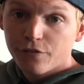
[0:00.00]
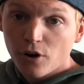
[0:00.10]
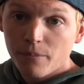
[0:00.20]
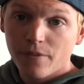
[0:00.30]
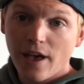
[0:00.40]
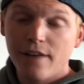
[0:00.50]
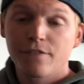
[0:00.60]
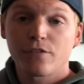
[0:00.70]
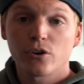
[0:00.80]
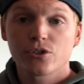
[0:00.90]
from
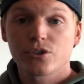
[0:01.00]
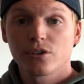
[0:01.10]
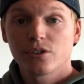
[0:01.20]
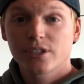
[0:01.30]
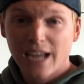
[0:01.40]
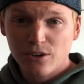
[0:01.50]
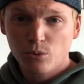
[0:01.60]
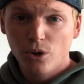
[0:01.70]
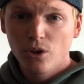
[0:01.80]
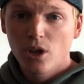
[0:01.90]
that first
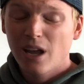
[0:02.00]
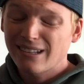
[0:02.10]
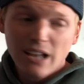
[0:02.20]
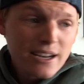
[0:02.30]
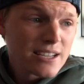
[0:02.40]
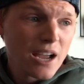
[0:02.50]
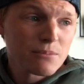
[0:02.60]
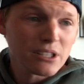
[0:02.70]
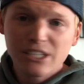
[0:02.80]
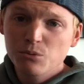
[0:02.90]
schedule, and a lot of
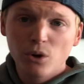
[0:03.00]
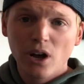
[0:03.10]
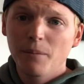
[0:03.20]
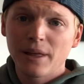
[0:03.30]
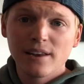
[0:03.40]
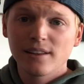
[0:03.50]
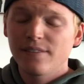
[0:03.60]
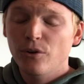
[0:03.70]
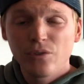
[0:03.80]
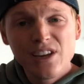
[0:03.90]
times leads will come in
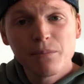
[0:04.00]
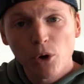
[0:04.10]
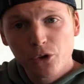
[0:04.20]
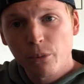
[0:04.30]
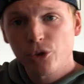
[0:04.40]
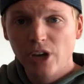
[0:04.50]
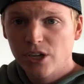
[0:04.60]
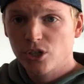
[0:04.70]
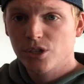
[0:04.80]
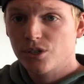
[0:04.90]
and they'll need multiple
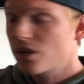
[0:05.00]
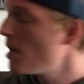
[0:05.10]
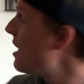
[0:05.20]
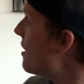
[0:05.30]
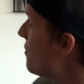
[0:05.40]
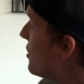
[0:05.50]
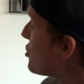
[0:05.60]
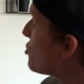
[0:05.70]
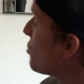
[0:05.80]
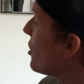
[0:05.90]
touches.
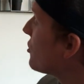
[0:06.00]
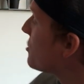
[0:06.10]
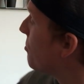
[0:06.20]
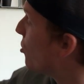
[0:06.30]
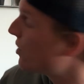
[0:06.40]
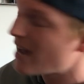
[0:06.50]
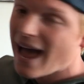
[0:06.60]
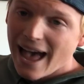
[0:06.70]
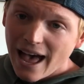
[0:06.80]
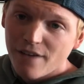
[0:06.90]
This is where it's important to
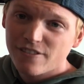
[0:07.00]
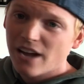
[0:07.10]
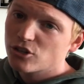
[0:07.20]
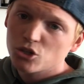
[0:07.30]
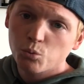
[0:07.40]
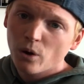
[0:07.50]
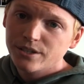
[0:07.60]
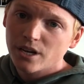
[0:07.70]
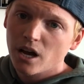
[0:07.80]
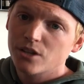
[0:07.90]
have not just one
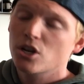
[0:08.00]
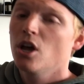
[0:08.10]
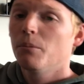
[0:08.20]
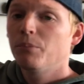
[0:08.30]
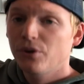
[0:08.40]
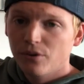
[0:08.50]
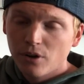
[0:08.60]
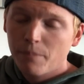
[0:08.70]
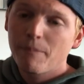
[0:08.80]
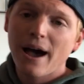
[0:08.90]
touch, but
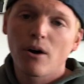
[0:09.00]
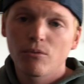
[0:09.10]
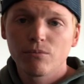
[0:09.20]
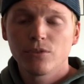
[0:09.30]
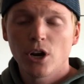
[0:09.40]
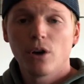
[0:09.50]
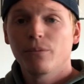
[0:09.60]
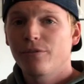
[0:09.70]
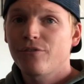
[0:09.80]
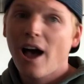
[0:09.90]
about
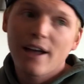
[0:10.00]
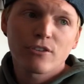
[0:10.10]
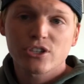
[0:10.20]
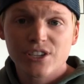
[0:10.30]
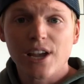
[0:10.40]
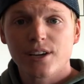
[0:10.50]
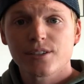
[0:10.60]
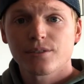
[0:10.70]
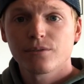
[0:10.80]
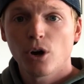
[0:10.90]
5 or
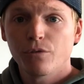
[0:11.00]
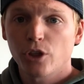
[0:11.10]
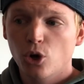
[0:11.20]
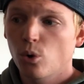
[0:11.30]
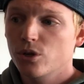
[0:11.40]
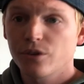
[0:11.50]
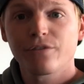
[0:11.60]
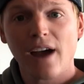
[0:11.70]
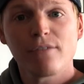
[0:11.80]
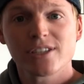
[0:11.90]
6 over the course of
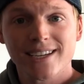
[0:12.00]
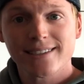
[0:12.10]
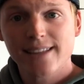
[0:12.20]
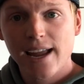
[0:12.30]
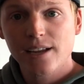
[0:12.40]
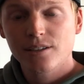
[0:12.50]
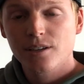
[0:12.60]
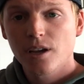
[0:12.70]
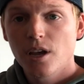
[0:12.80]
5 or 6 days.